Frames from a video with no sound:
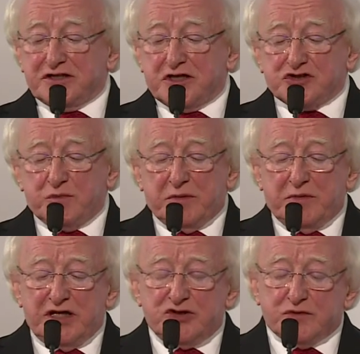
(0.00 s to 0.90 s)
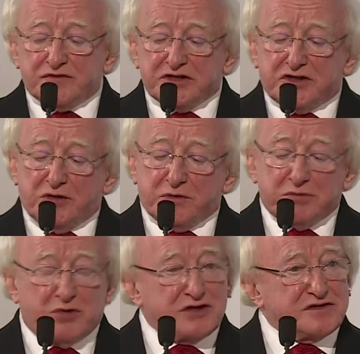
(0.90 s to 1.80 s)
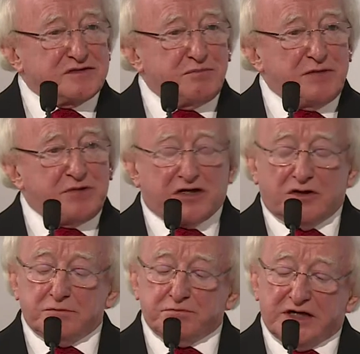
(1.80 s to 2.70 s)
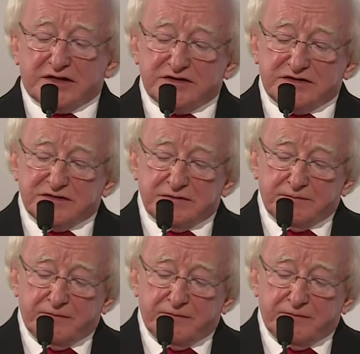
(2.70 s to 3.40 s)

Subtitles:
that are to be made over the coming months may be complex,